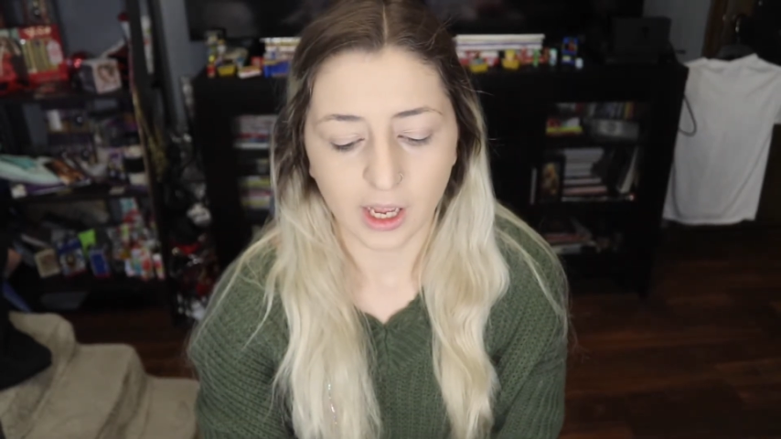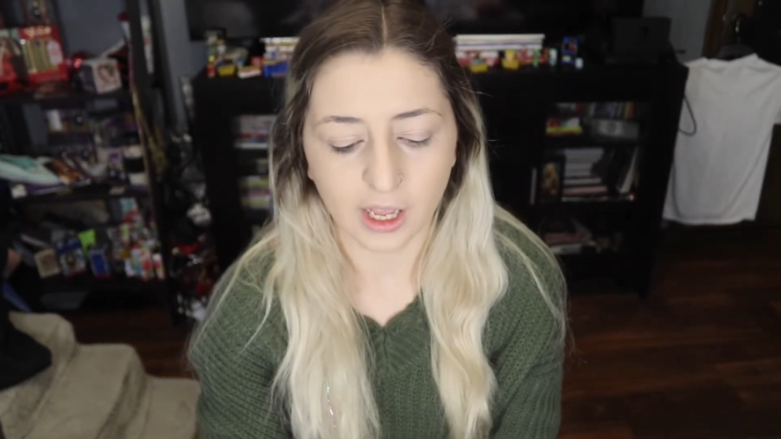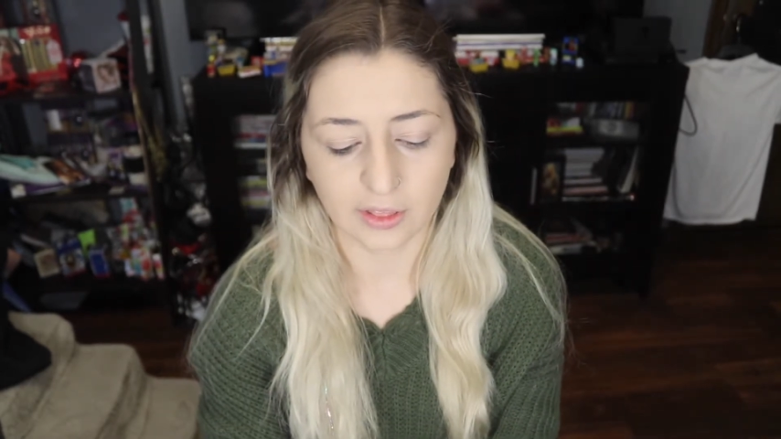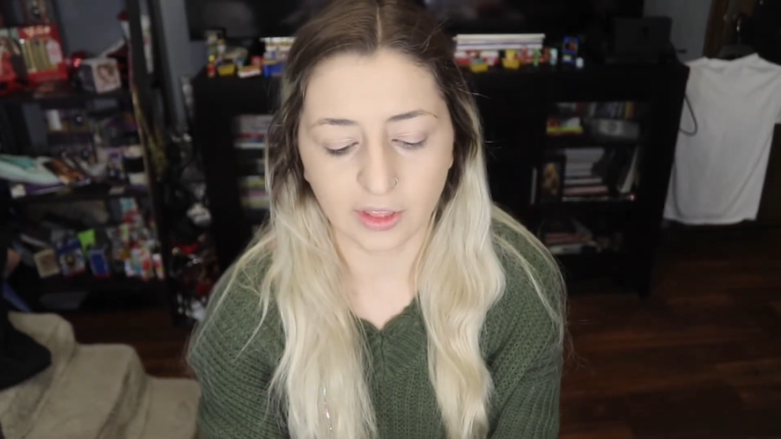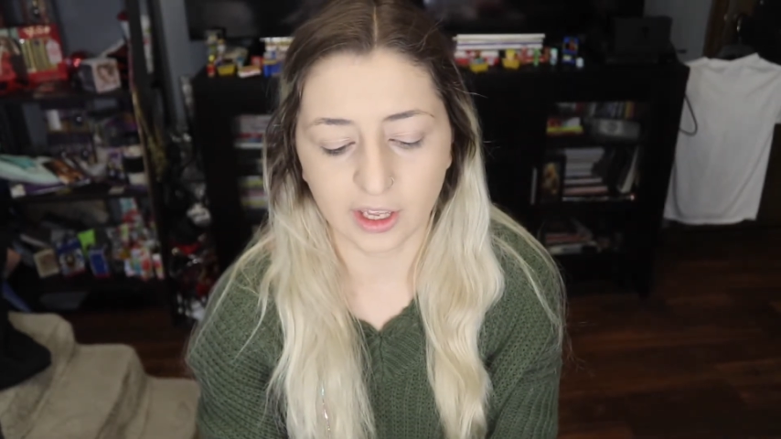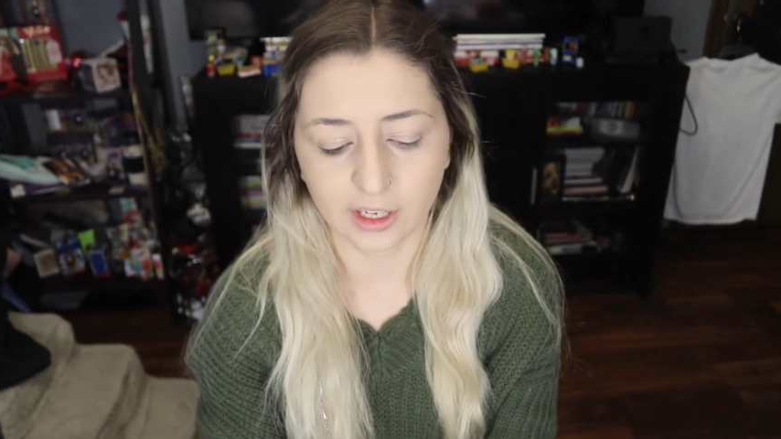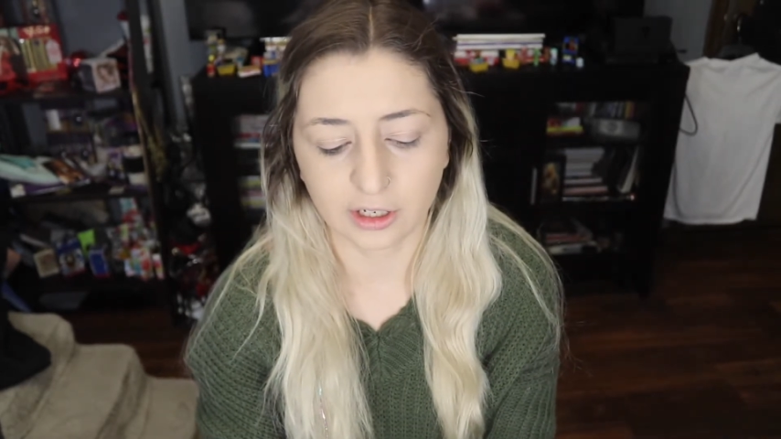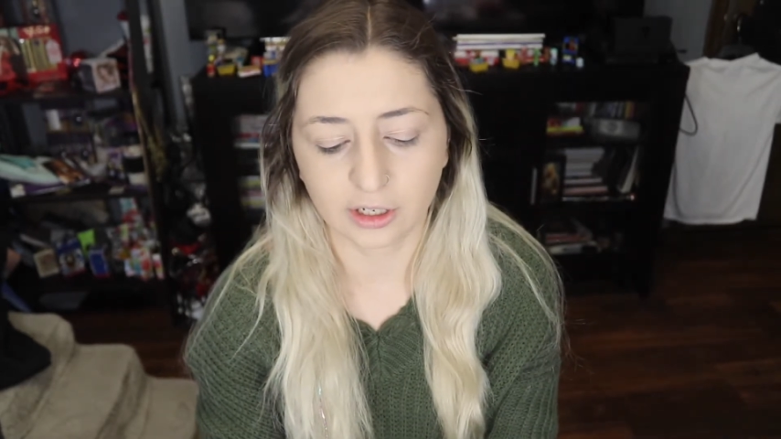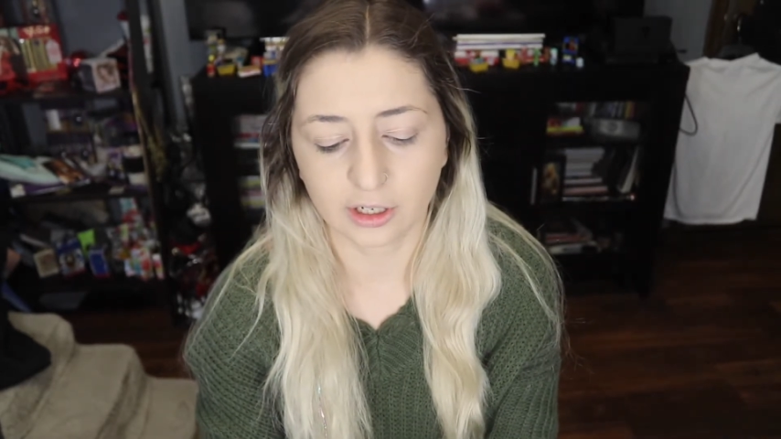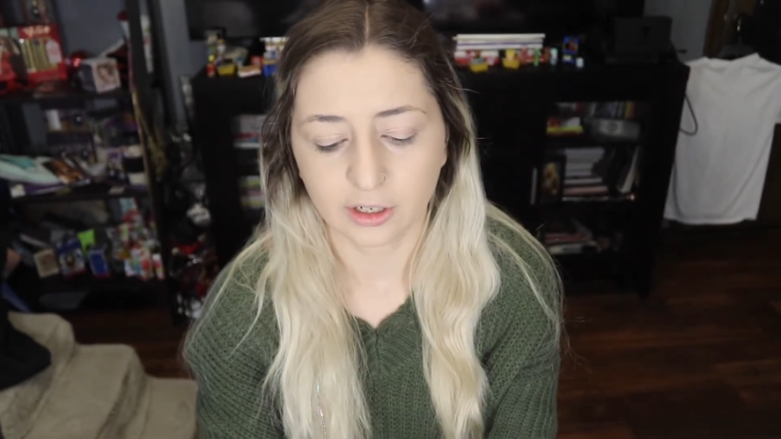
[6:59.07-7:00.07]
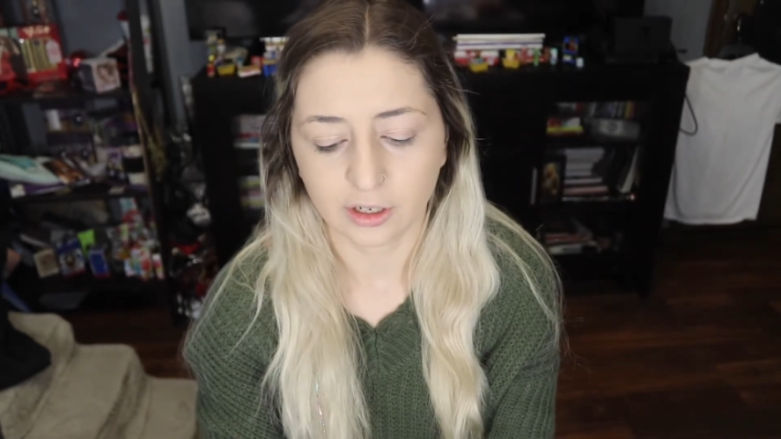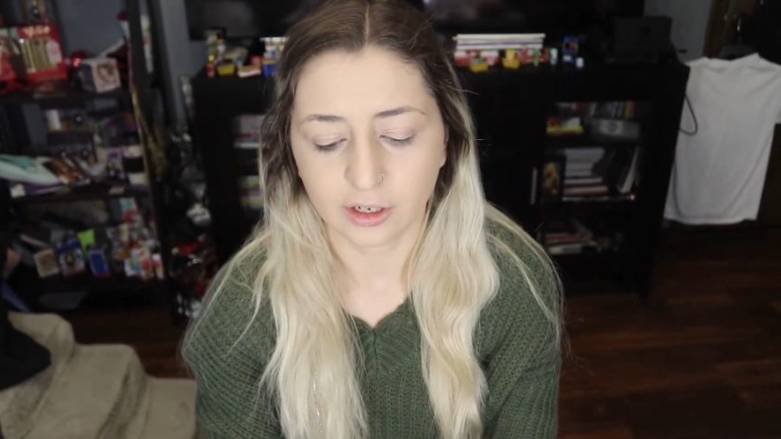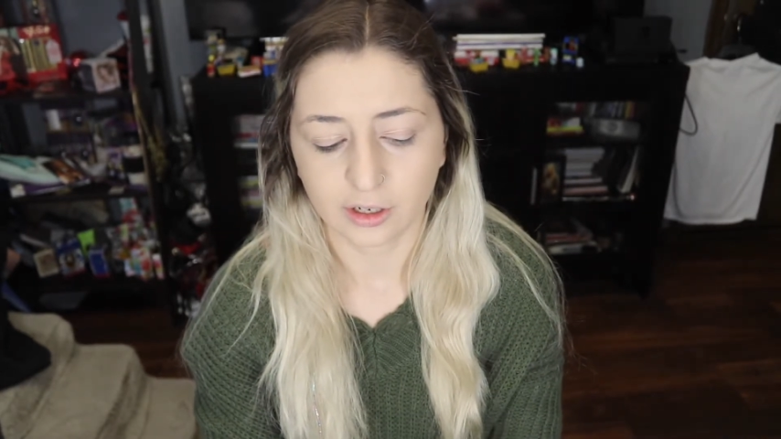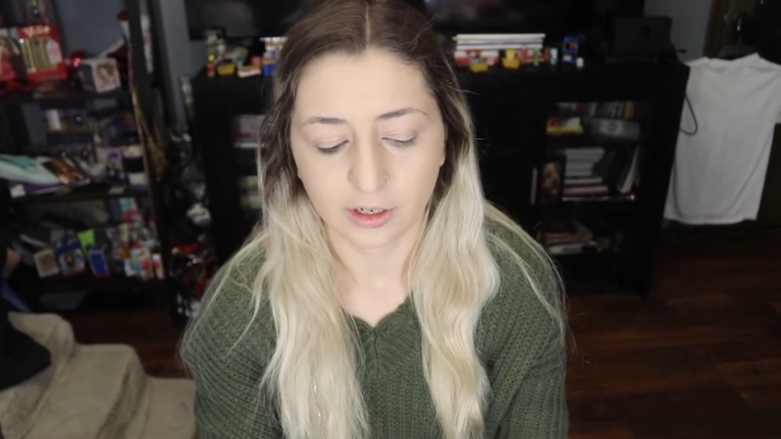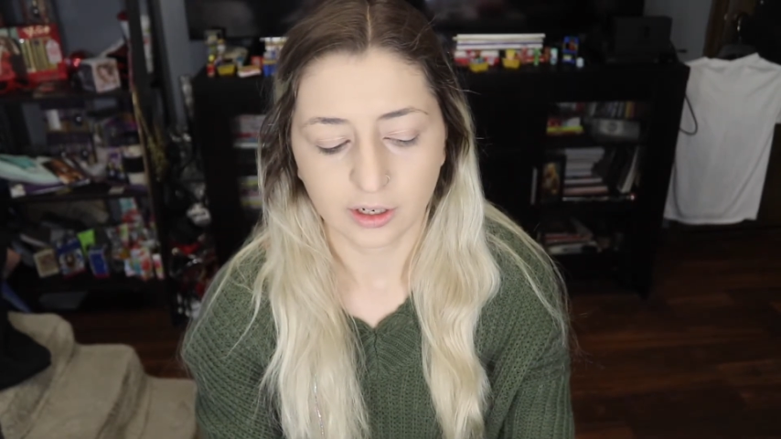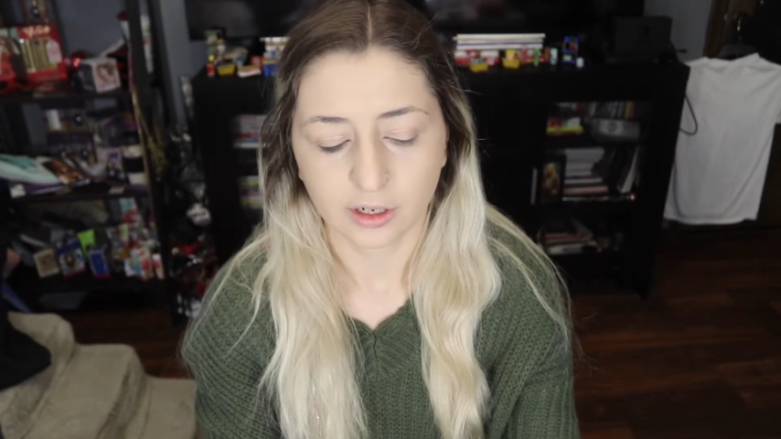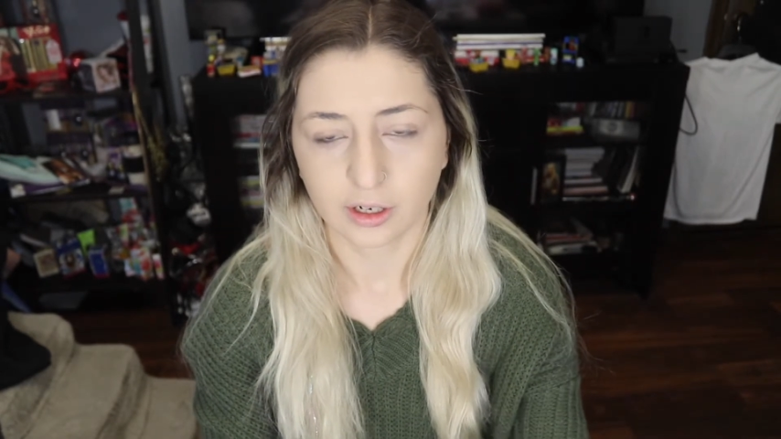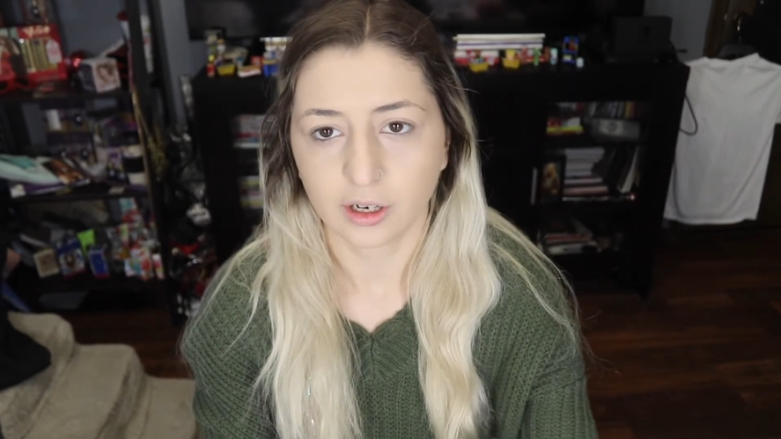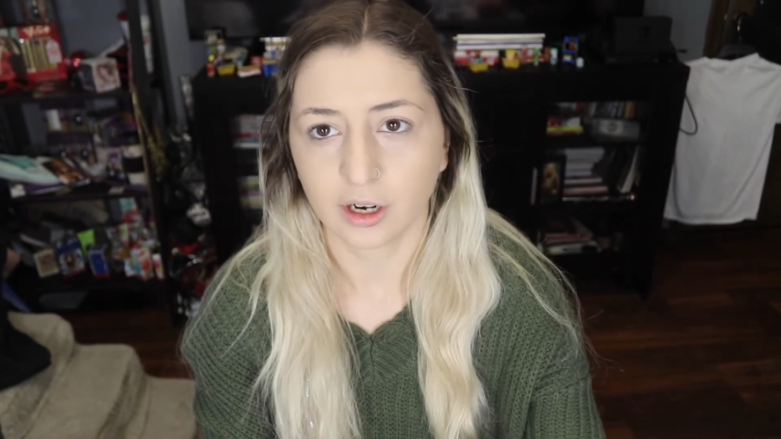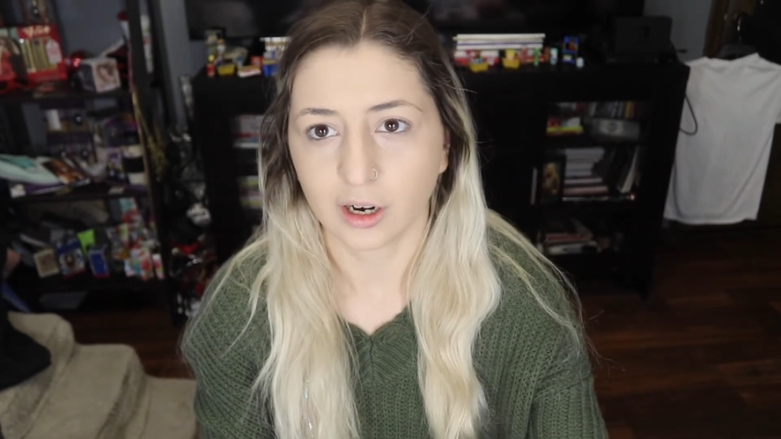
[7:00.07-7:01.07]
and then
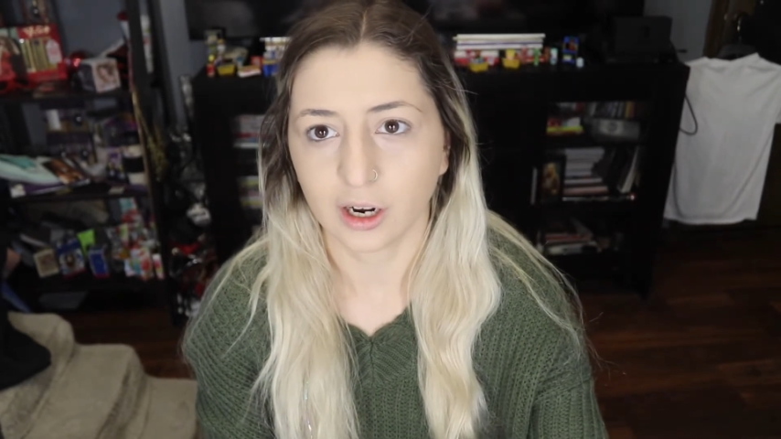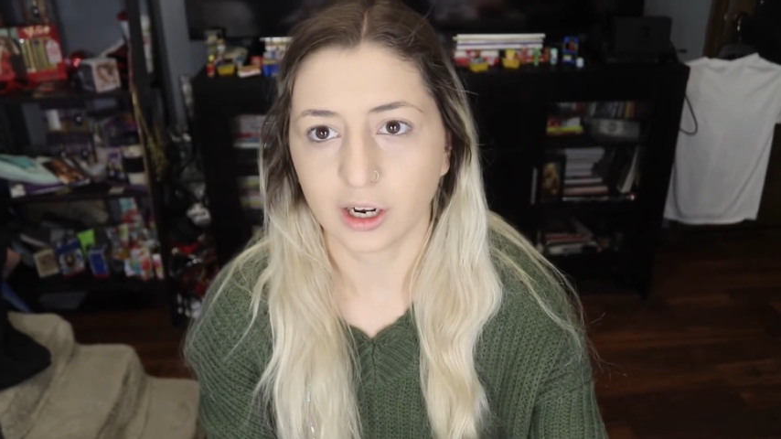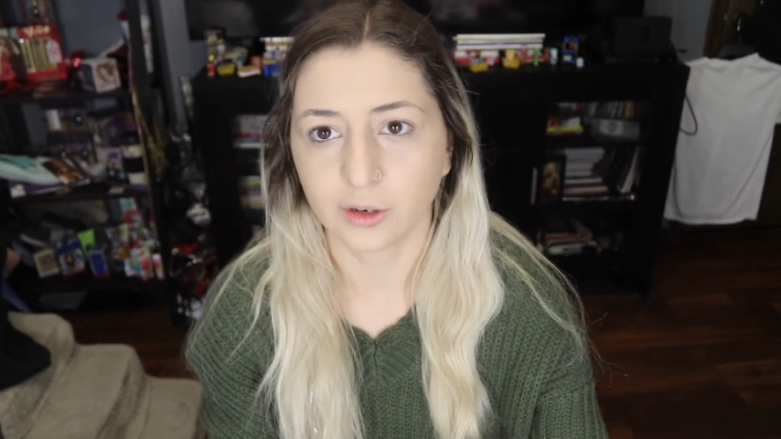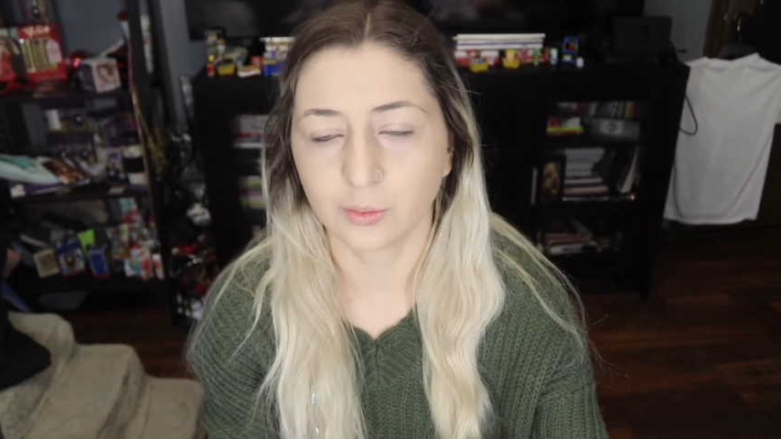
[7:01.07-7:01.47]
I